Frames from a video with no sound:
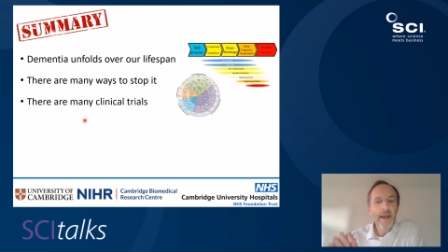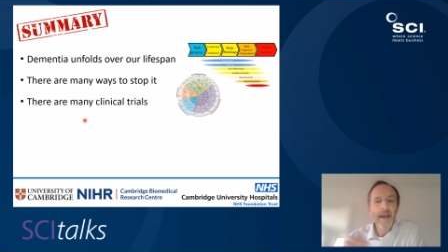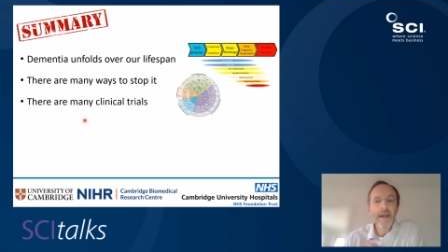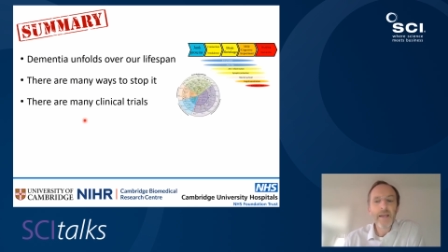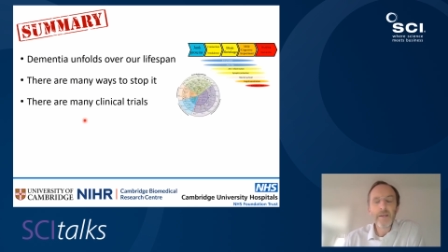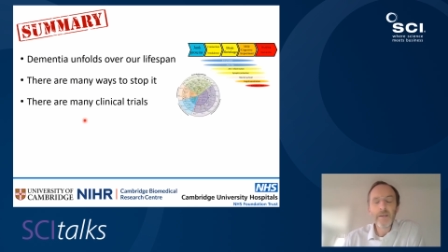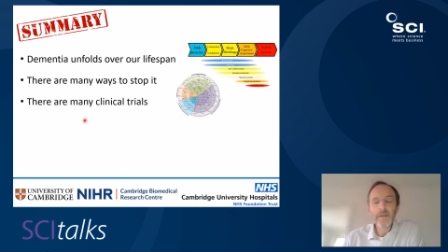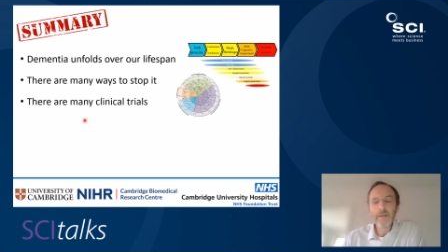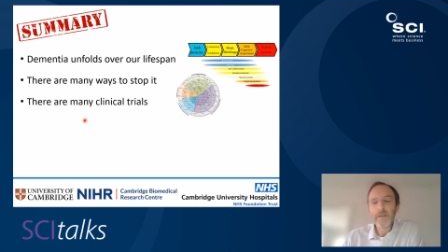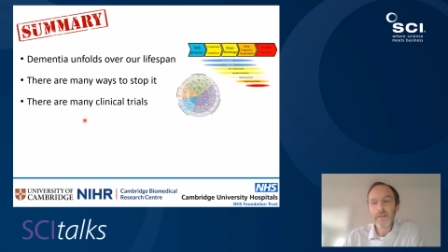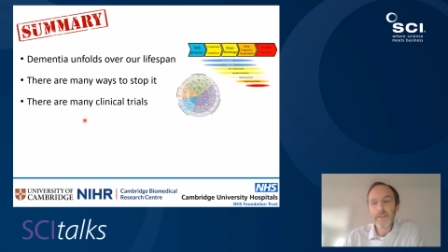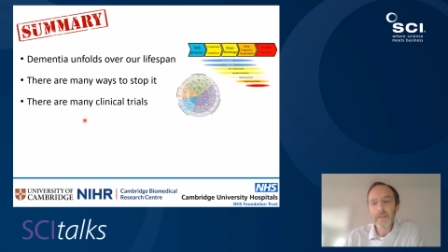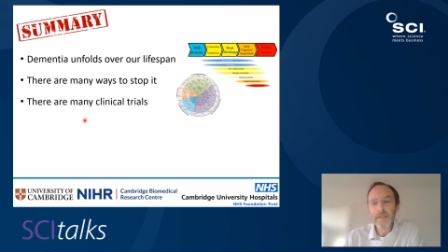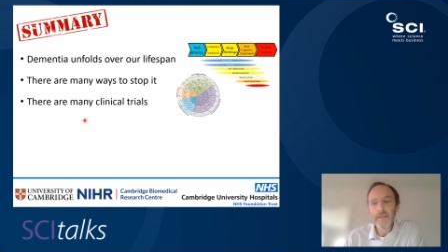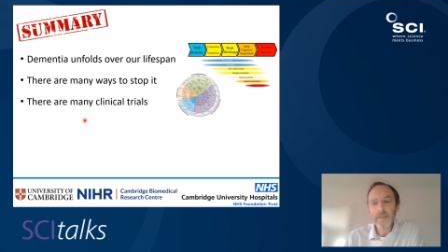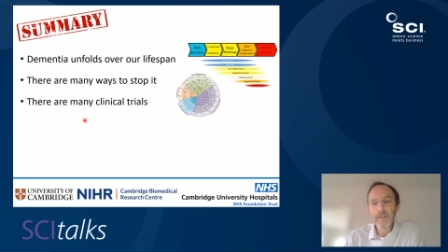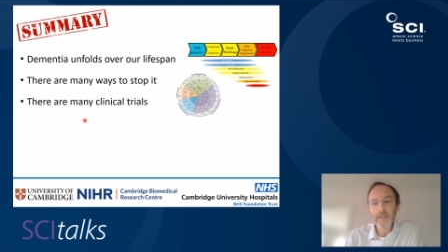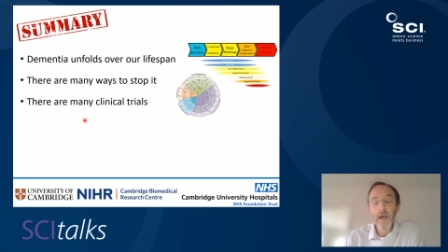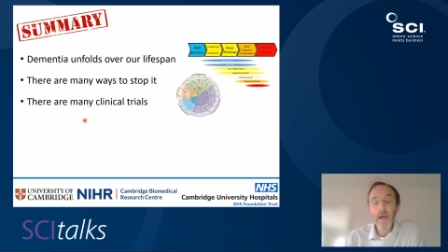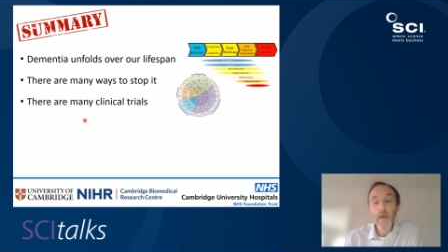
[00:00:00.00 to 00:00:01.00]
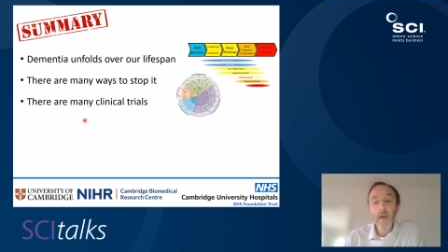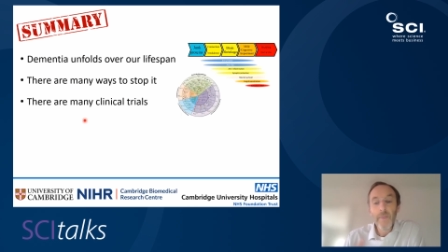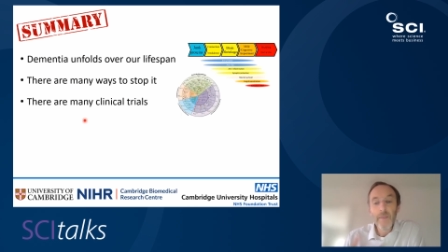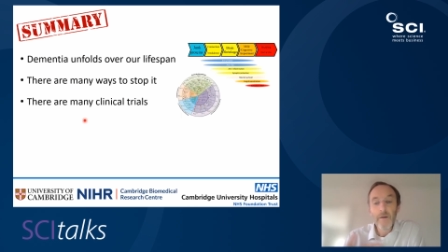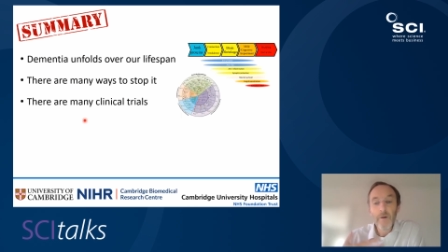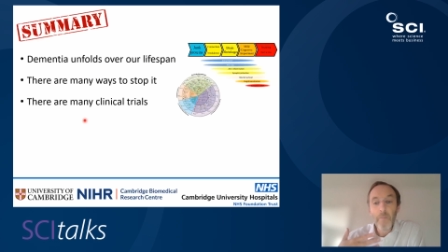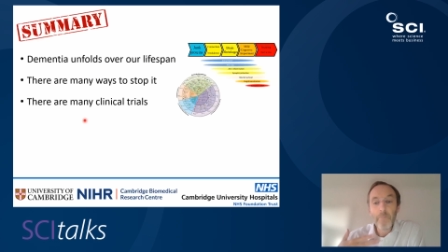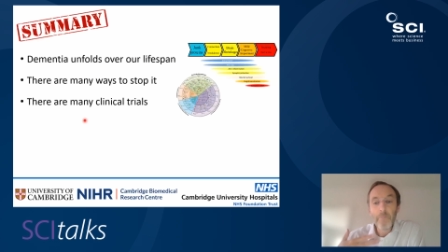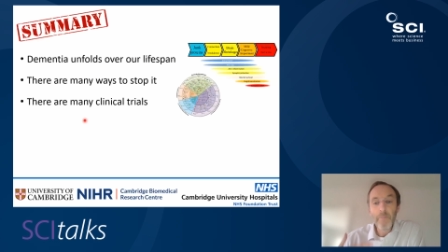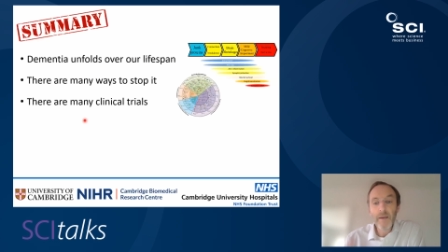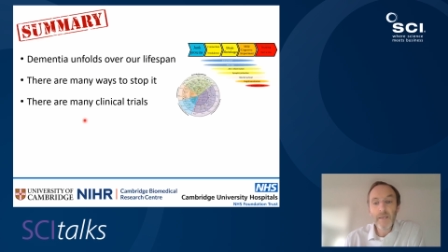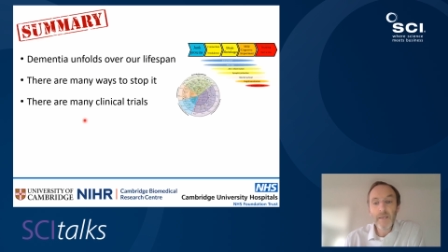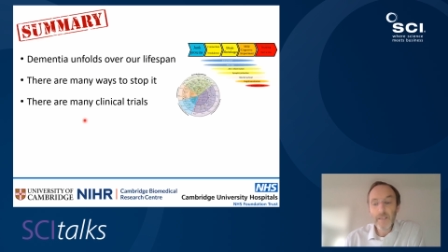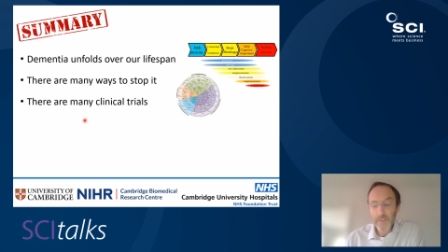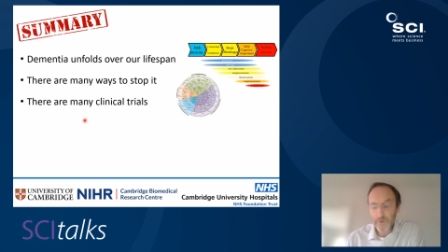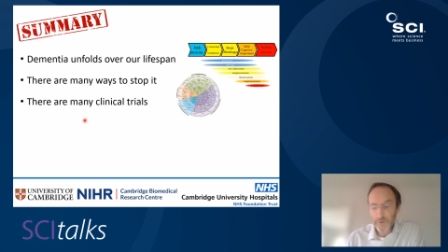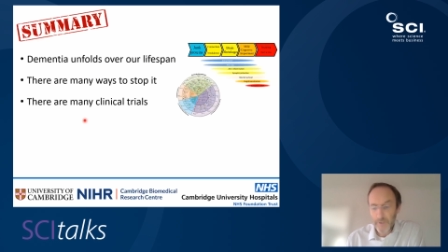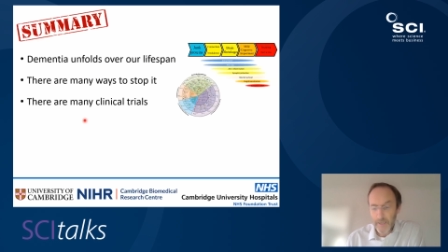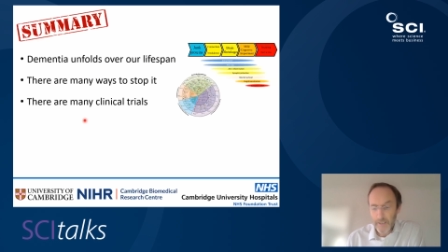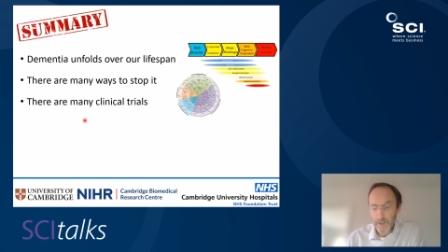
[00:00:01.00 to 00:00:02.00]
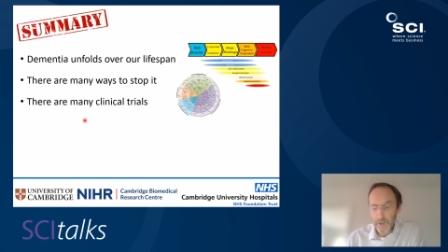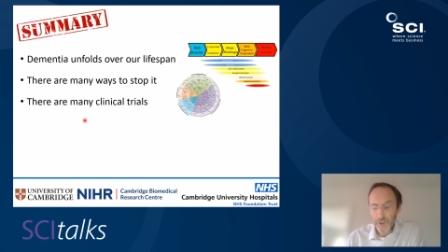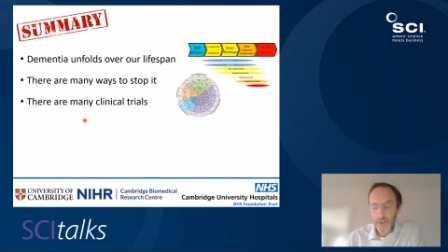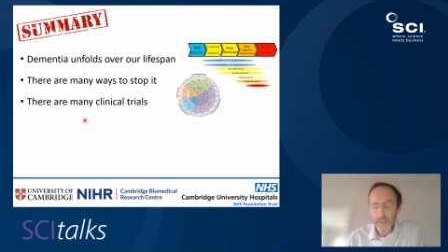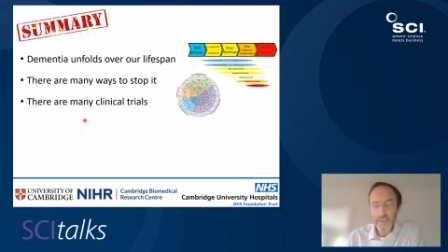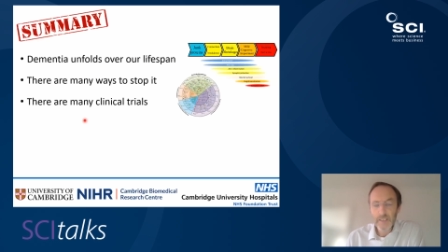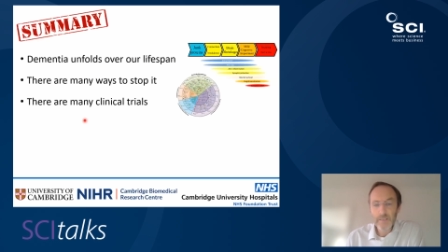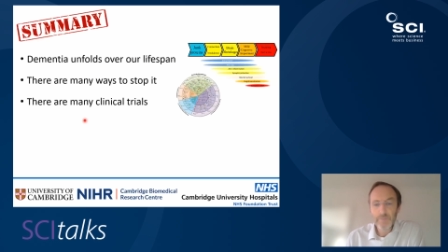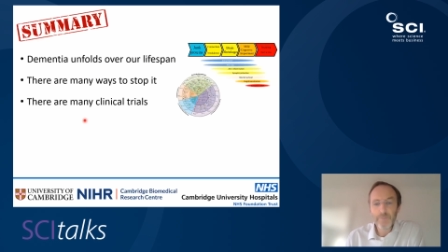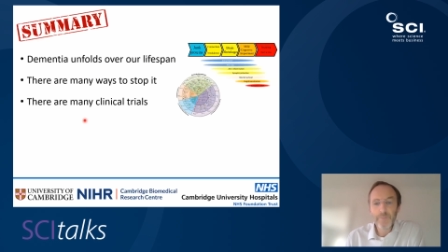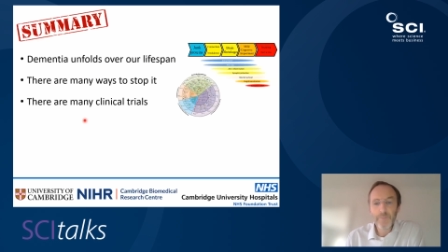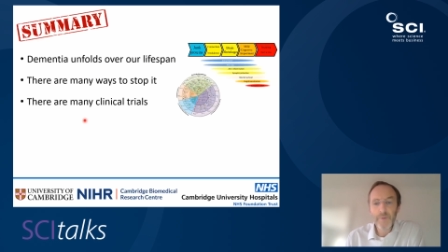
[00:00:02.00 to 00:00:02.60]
And indeed, there are many strategies